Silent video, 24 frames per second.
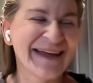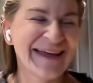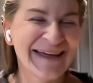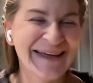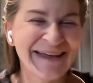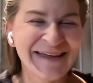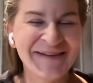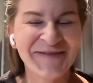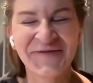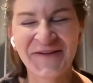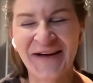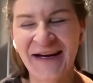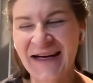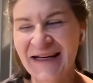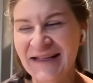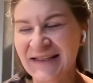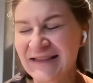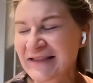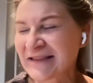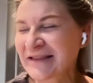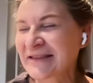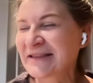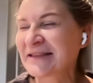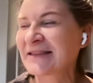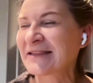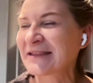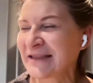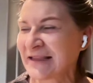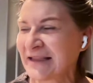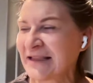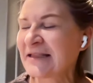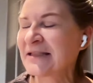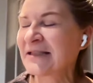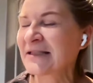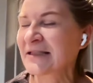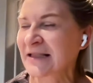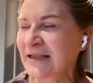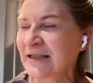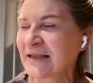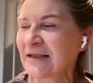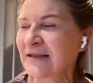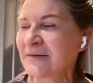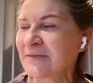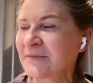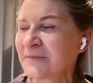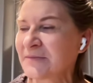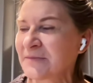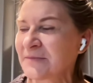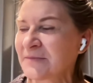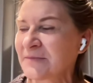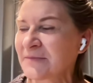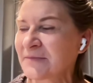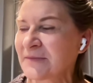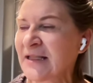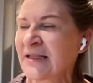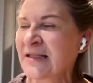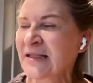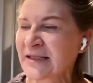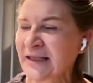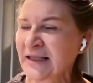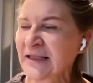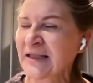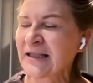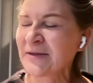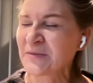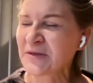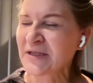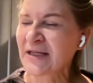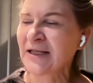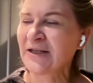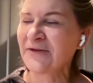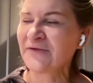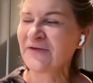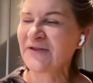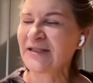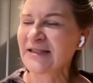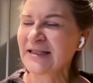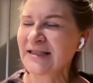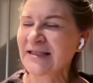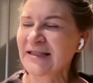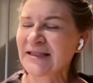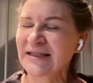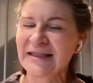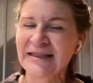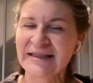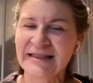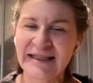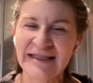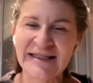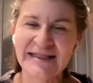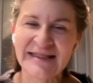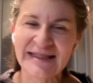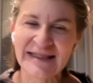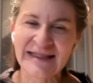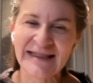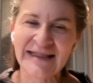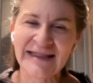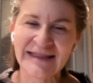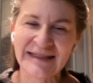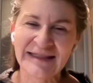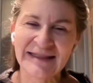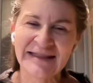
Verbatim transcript: In fact, he's um, he's still himself. He's still a teasy